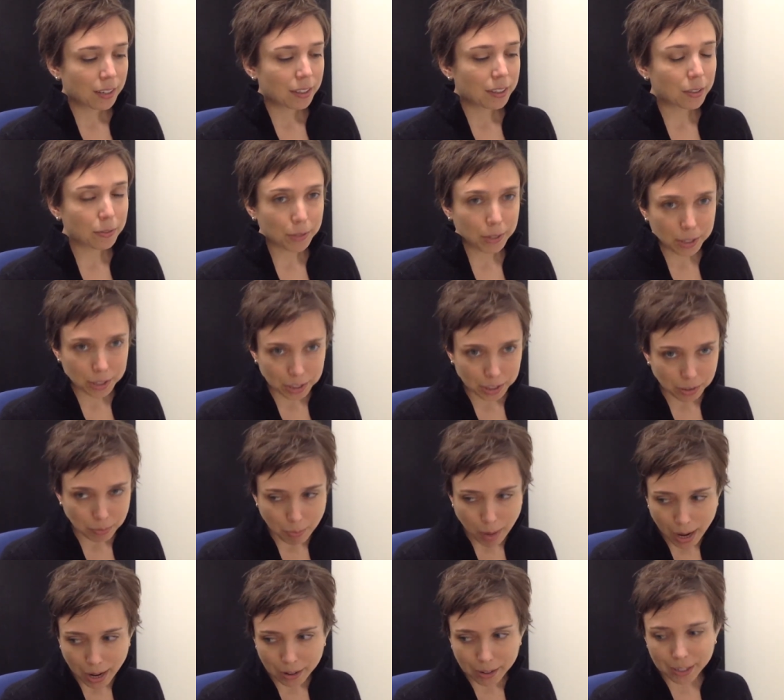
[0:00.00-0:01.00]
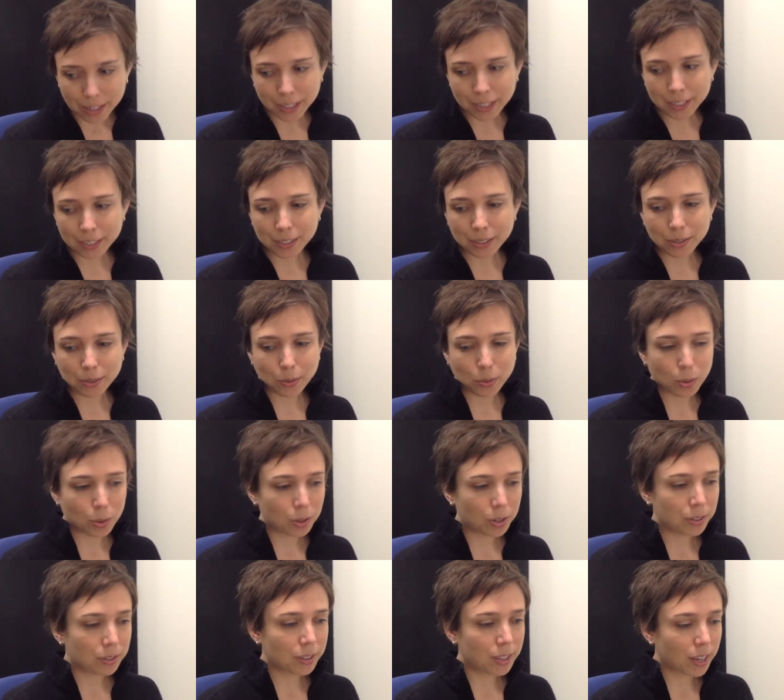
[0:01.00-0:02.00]
the Virgin Mary
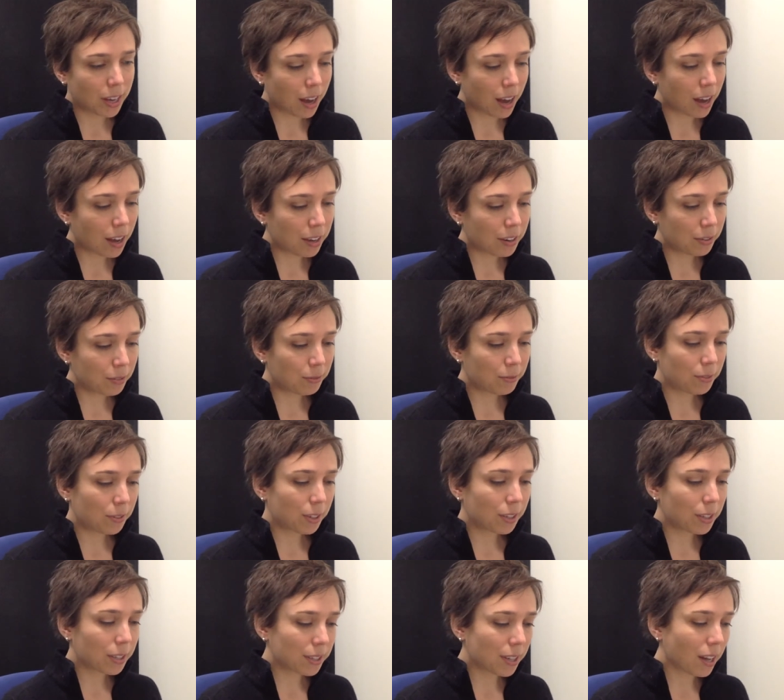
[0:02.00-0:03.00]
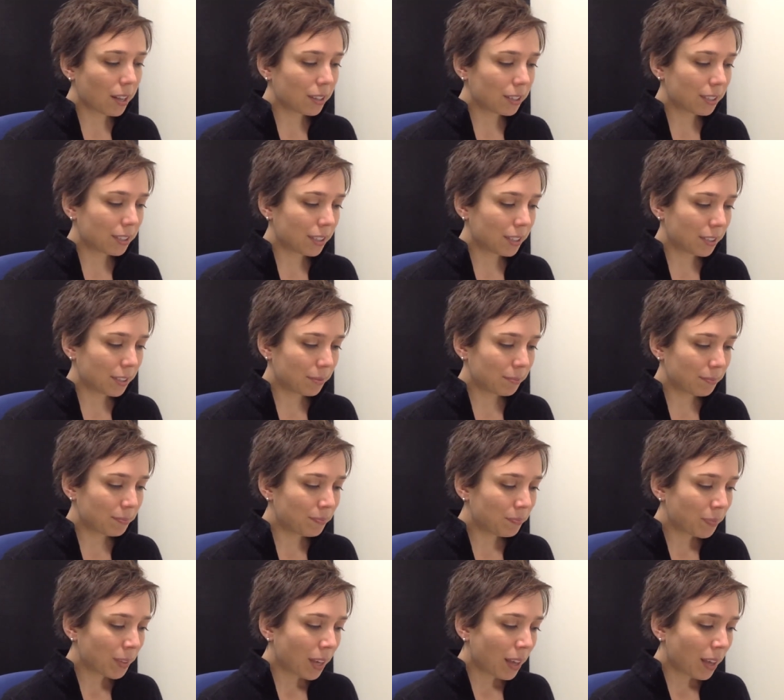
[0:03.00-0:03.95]
or the God of Catholicism,